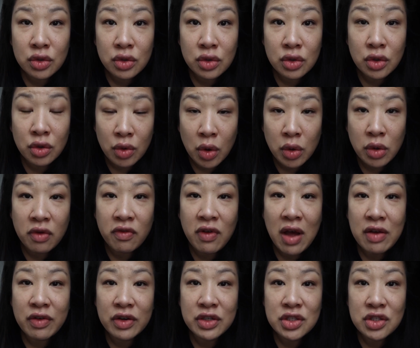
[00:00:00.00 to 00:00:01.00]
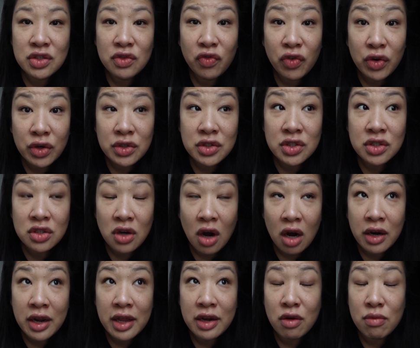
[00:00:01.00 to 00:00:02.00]
coronavirus first
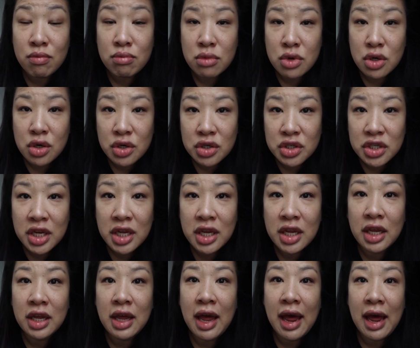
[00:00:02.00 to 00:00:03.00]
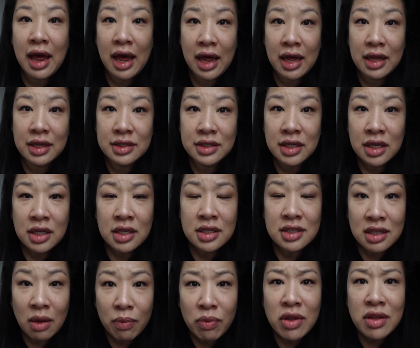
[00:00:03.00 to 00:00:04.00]
started emerging as
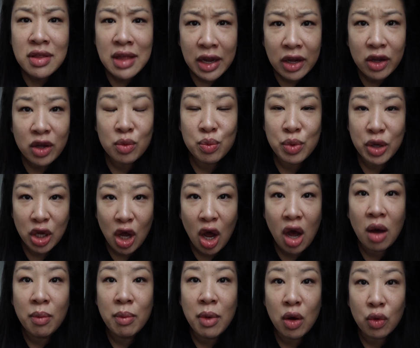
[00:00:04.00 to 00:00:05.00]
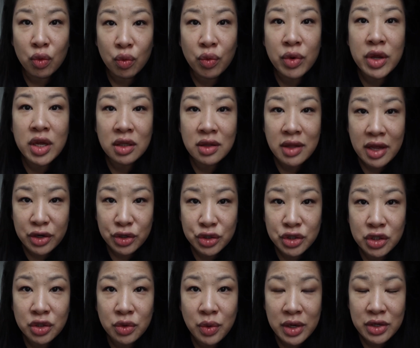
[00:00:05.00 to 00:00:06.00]
something that could become a real
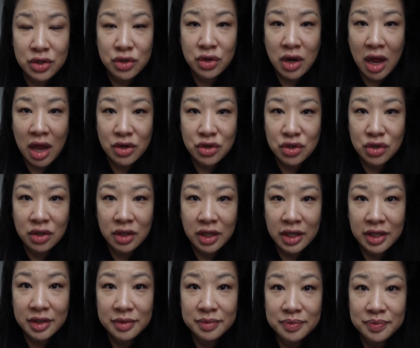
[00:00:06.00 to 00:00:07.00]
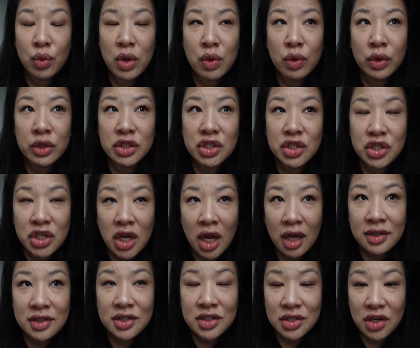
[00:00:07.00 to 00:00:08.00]
issue internationally. We were
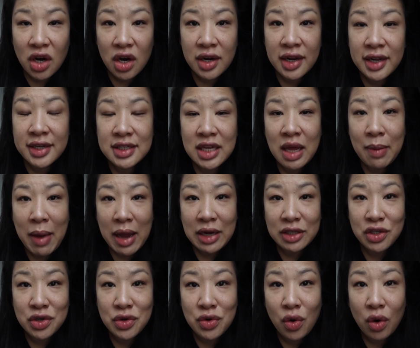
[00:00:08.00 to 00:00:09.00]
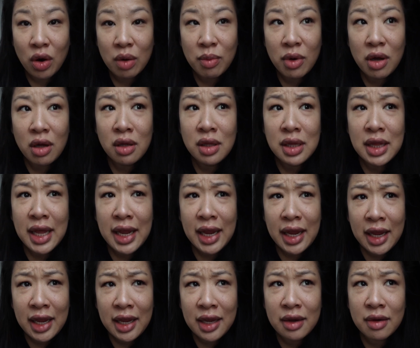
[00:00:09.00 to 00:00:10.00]
just starting to get back to normal
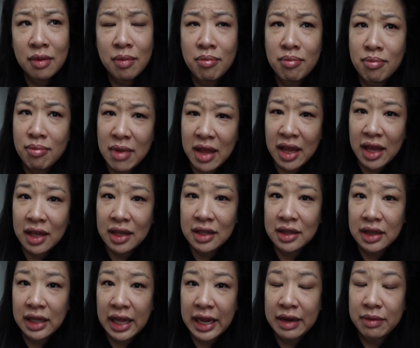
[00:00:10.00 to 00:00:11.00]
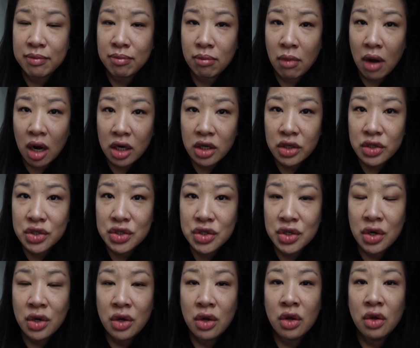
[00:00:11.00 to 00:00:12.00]
in mid late March
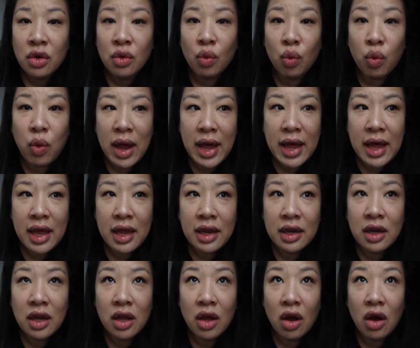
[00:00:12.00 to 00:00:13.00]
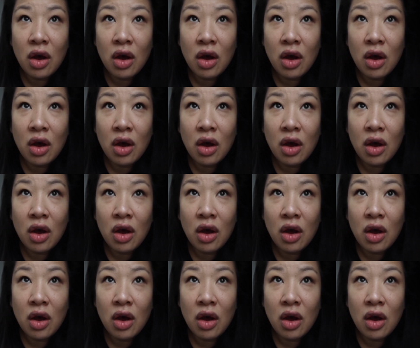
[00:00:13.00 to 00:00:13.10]
when